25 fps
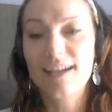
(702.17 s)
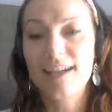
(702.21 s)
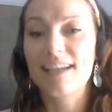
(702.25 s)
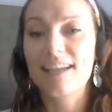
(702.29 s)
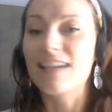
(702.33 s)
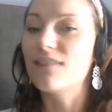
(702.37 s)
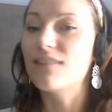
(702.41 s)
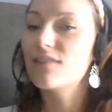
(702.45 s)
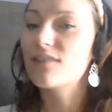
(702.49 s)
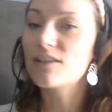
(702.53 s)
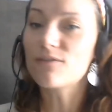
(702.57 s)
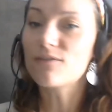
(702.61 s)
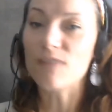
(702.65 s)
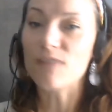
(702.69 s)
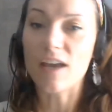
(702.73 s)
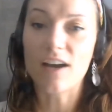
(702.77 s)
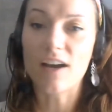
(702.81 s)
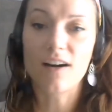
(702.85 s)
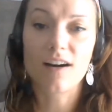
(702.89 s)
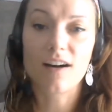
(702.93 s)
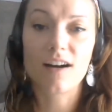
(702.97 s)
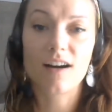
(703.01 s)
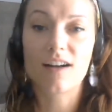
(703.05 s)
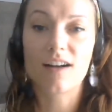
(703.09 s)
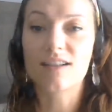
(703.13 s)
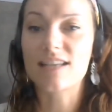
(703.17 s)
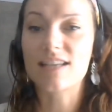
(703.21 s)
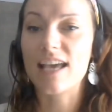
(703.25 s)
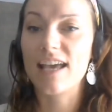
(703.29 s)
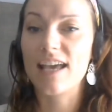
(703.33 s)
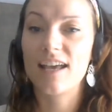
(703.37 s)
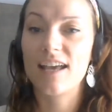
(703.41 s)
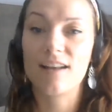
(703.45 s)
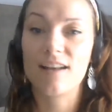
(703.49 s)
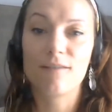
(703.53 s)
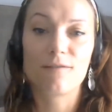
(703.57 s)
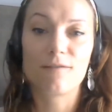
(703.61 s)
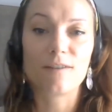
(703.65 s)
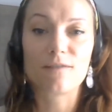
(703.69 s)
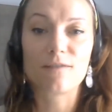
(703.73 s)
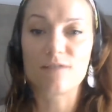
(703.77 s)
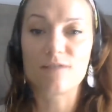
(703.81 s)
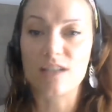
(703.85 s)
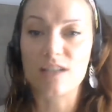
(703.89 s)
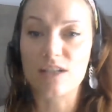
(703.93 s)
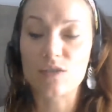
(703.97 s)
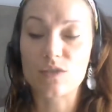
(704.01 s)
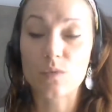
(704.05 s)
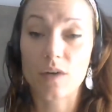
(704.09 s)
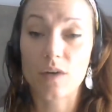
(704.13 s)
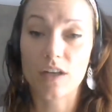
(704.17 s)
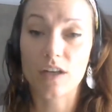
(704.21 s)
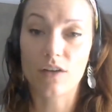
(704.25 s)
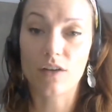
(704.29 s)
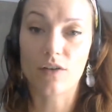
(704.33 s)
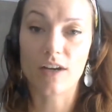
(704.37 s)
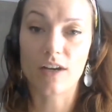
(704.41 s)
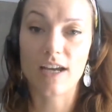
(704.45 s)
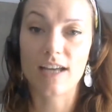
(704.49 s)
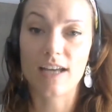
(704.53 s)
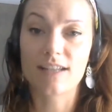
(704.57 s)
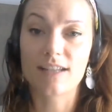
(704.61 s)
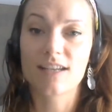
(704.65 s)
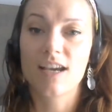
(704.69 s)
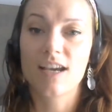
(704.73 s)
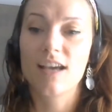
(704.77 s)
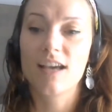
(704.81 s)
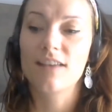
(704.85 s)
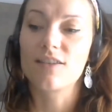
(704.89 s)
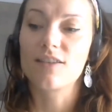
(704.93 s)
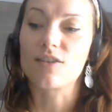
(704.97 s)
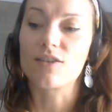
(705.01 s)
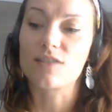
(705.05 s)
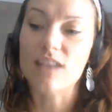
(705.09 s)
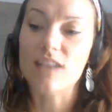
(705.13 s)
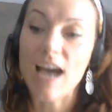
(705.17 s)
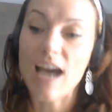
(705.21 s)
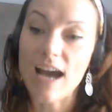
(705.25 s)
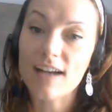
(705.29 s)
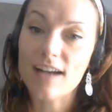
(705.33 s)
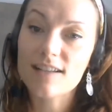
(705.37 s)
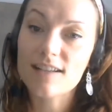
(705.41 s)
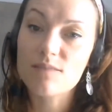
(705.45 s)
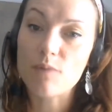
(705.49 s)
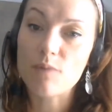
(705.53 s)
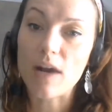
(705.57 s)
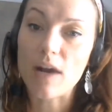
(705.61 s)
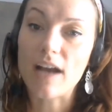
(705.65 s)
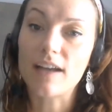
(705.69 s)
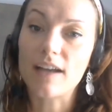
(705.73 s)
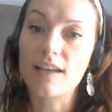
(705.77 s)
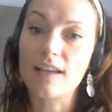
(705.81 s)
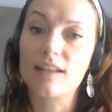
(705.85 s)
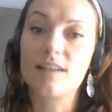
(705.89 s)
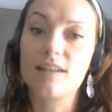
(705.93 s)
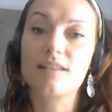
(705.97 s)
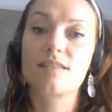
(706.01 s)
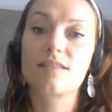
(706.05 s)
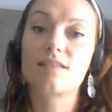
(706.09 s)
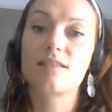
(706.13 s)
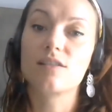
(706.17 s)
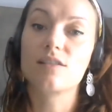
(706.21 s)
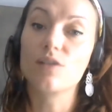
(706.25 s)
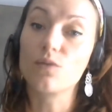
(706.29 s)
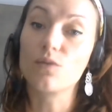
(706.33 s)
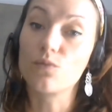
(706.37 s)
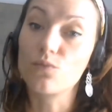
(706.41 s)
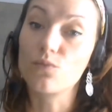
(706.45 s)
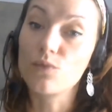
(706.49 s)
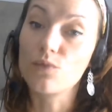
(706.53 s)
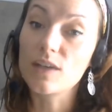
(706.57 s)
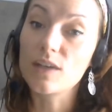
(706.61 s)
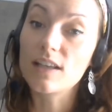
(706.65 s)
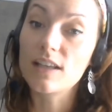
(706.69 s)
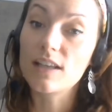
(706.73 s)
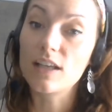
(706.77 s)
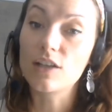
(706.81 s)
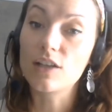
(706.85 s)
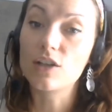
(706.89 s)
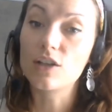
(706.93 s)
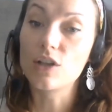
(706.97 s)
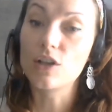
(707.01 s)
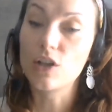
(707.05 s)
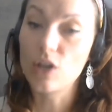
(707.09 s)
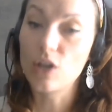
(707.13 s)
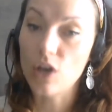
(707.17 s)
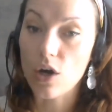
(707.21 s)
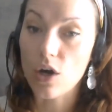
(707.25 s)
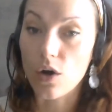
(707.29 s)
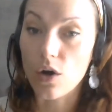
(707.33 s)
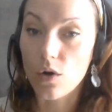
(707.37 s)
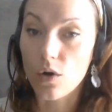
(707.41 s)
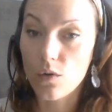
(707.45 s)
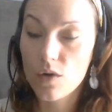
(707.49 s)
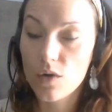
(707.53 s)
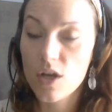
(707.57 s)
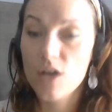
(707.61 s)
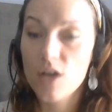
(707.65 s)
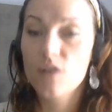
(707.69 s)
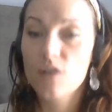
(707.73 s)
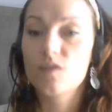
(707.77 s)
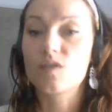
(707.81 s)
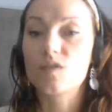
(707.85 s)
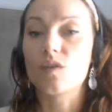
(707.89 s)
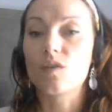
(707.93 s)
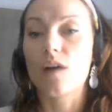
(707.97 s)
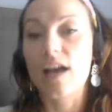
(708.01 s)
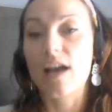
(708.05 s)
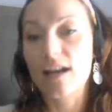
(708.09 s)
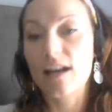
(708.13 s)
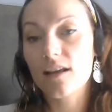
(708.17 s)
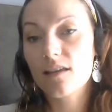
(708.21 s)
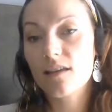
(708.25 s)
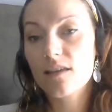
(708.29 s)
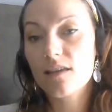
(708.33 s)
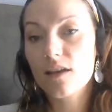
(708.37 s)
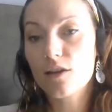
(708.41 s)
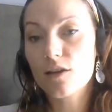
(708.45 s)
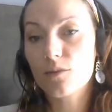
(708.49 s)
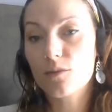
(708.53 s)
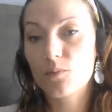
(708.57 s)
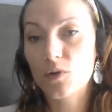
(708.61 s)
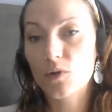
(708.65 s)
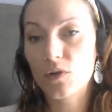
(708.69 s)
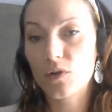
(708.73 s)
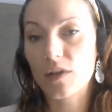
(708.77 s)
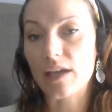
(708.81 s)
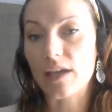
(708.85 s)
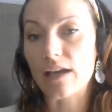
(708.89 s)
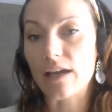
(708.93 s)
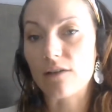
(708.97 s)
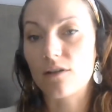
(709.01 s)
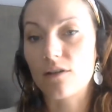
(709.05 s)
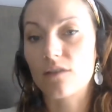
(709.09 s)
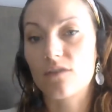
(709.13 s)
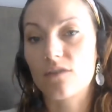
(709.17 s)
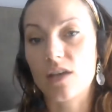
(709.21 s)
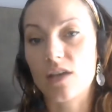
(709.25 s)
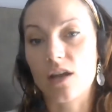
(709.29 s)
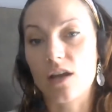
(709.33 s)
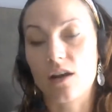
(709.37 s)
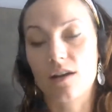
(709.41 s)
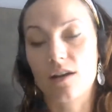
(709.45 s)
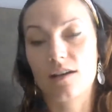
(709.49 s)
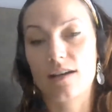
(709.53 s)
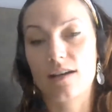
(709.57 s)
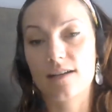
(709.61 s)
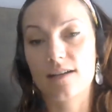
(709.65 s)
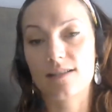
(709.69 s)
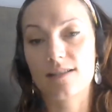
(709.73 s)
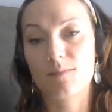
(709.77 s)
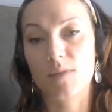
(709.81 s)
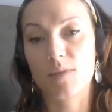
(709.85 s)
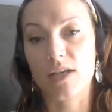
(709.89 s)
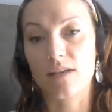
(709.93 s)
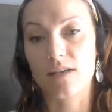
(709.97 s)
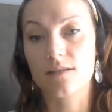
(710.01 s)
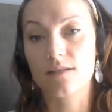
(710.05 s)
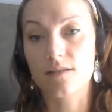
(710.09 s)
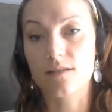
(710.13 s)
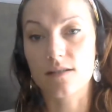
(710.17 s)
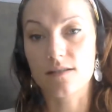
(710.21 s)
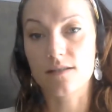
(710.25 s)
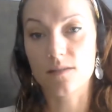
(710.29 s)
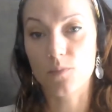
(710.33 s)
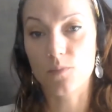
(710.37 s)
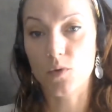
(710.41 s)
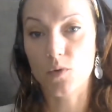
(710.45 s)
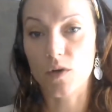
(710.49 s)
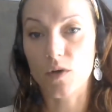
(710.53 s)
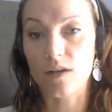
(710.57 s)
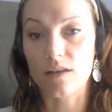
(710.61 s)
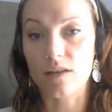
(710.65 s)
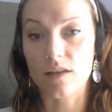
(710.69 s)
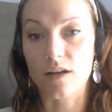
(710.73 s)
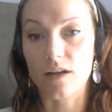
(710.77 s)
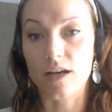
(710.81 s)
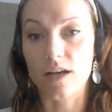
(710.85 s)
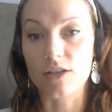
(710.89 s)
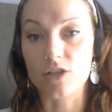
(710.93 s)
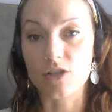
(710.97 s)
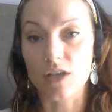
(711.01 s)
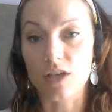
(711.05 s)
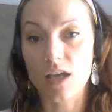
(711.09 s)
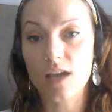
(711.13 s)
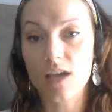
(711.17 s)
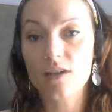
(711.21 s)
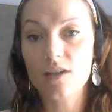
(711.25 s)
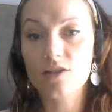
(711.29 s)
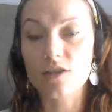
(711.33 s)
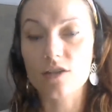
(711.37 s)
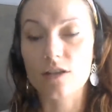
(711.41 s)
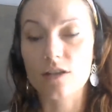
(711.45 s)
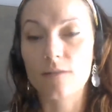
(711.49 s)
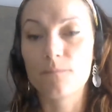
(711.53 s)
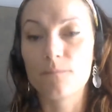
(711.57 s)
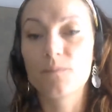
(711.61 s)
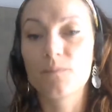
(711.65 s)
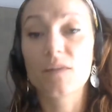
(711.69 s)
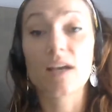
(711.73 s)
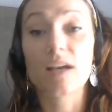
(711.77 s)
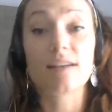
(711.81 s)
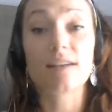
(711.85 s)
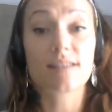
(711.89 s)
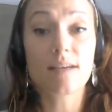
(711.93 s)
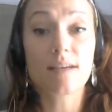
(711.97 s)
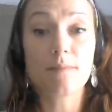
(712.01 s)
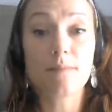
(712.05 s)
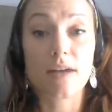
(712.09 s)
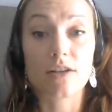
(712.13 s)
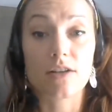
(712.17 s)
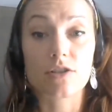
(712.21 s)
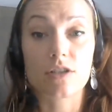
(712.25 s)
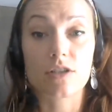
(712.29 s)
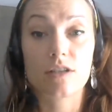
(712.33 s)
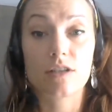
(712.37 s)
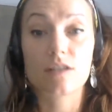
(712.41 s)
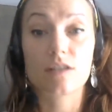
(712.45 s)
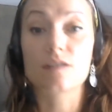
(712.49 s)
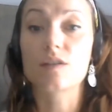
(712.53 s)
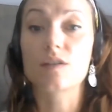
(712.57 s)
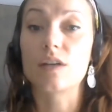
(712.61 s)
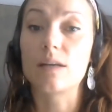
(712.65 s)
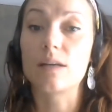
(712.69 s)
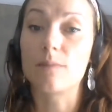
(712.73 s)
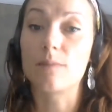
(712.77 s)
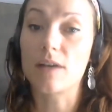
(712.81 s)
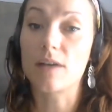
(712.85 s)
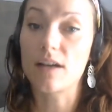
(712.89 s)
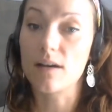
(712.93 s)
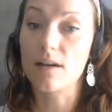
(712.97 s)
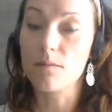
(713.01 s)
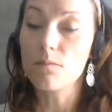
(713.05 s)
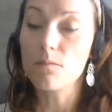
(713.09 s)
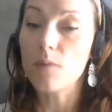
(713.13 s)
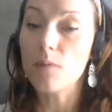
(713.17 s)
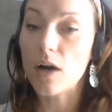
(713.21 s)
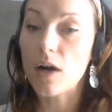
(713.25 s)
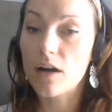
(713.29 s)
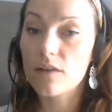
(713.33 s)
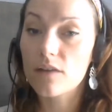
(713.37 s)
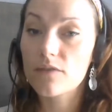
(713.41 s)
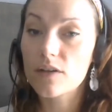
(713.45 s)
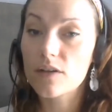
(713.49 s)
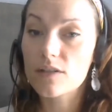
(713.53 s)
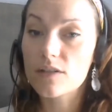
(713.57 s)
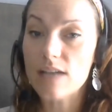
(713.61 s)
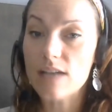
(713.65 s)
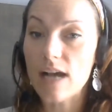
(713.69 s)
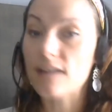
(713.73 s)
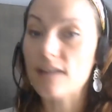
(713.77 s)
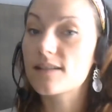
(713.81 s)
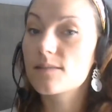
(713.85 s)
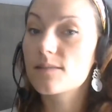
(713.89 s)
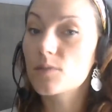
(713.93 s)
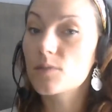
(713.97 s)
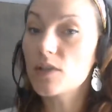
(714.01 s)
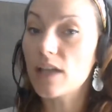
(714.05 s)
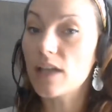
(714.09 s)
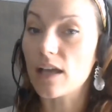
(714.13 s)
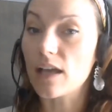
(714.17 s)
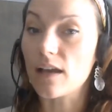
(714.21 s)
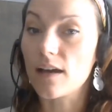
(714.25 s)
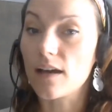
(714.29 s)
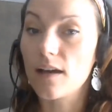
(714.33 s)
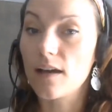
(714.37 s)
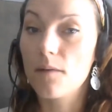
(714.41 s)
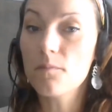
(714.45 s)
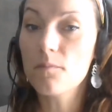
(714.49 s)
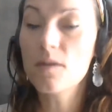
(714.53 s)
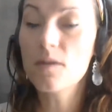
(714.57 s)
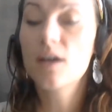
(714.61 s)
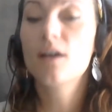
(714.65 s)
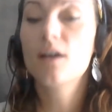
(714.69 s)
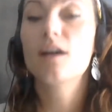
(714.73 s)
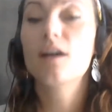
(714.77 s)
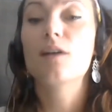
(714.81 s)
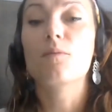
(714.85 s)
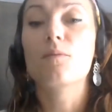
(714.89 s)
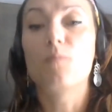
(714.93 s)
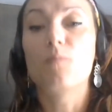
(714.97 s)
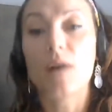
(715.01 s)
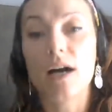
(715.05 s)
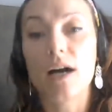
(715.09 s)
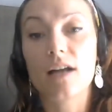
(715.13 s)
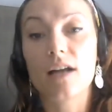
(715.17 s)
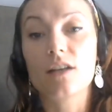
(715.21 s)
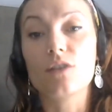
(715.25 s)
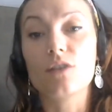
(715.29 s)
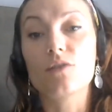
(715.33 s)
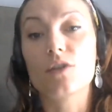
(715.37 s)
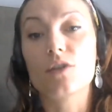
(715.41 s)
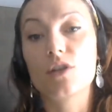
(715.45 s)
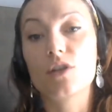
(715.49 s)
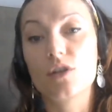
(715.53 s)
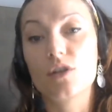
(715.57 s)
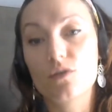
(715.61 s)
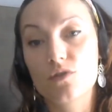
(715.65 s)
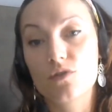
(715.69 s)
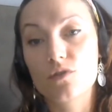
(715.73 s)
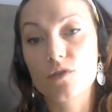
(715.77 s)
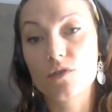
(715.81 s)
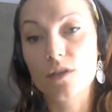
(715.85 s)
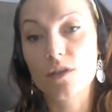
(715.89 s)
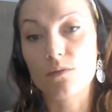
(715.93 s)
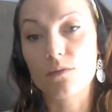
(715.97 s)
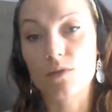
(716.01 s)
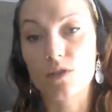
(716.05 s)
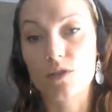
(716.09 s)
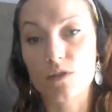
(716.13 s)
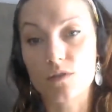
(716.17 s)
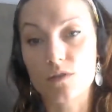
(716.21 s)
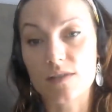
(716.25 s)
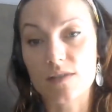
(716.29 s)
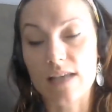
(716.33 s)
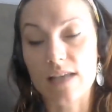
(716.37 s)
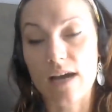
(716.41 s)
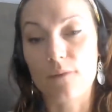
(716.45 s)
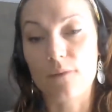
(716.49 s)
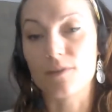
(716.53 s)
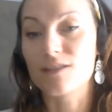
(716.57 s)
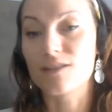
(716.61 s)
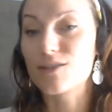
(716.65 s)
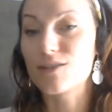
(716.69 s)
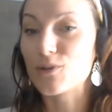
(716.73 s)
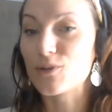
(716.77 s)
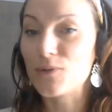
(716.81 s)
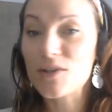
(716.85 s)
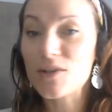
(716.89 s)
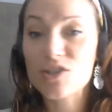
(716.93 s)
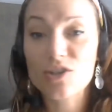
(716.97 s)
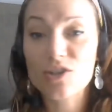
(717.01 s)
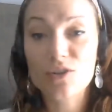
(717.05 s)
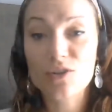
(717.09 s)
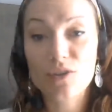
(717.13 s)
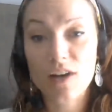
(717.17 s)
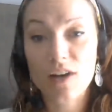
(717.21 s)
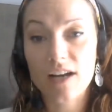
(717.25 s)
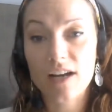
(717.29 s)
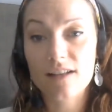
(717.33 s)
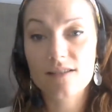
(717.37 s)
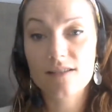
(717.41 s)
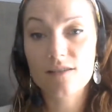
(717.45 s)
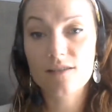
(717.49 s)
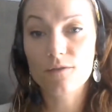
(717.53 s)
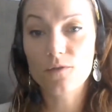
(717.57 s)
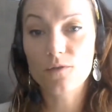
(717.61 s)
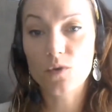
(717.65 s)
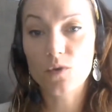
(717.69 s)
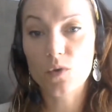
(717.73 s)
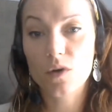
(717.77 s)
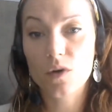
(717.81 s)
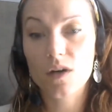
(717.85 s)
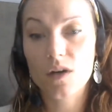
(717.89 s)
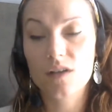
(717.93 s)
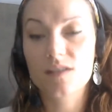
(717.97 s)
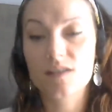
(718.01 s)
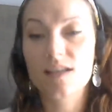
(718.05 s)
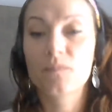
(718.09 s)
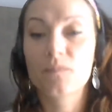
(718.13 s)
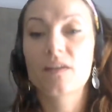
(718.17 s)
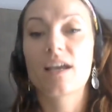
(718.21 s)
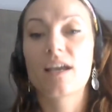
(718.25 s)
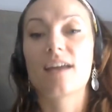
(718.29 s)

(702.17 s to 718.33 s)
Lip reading: Even if they are 10, 15, 20 grand, their tax bracket is still really low. So anything you're pulling out of the RESPs to support in their education, as I mentioned, is going to become part of their taxable income, but you can usually reduce that with tuition credits, of course.